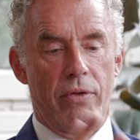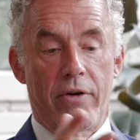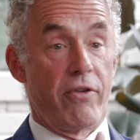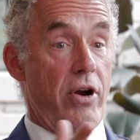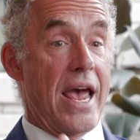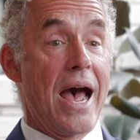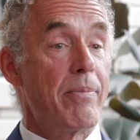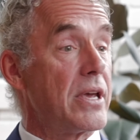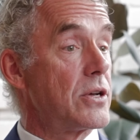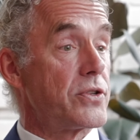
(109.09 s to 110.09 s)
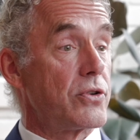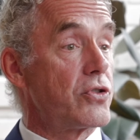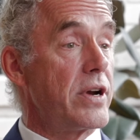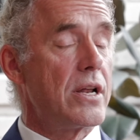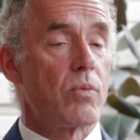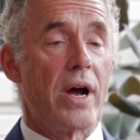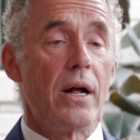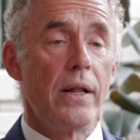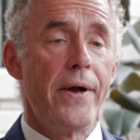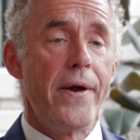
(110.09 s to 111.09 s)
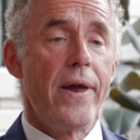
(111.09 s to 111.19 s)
they're very happy because they're treated well